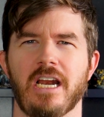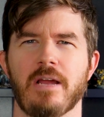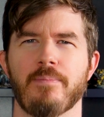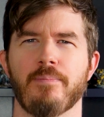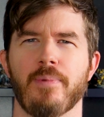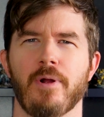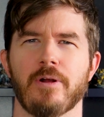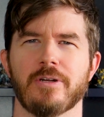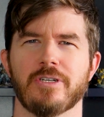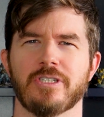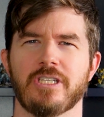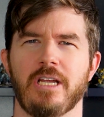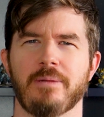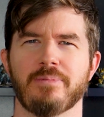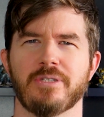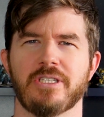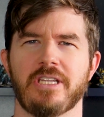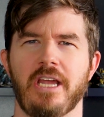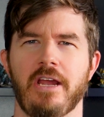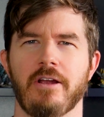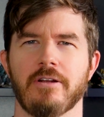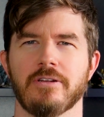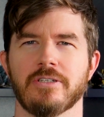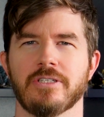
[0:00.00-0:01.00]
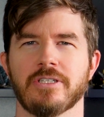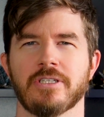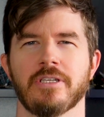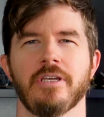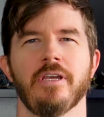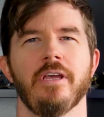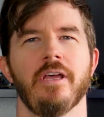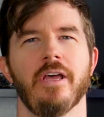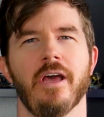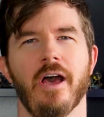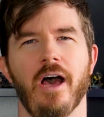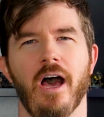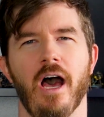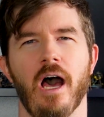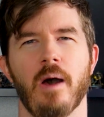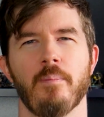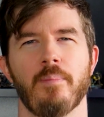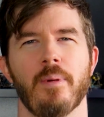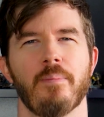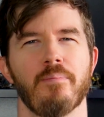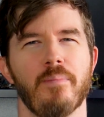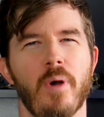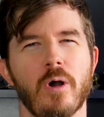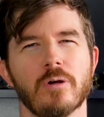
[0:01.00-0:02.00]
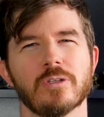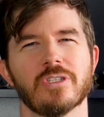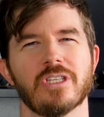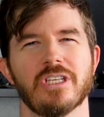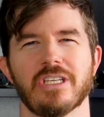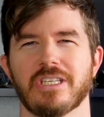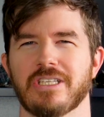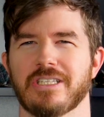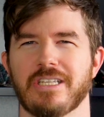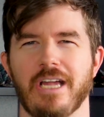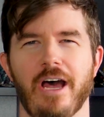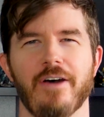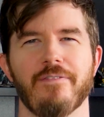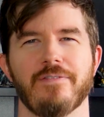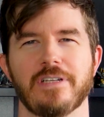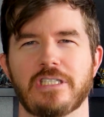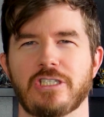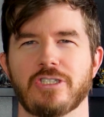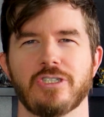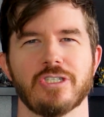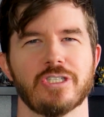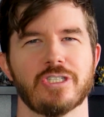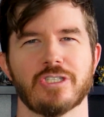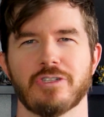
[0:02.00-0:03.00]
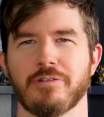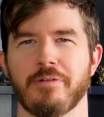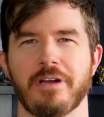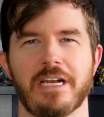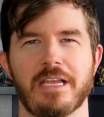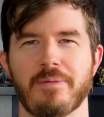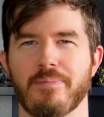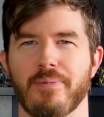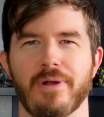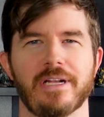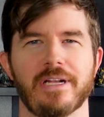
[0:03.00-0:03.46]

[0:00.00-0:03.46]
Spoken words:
that I purchased upstairs. But most of this stuff is just 3D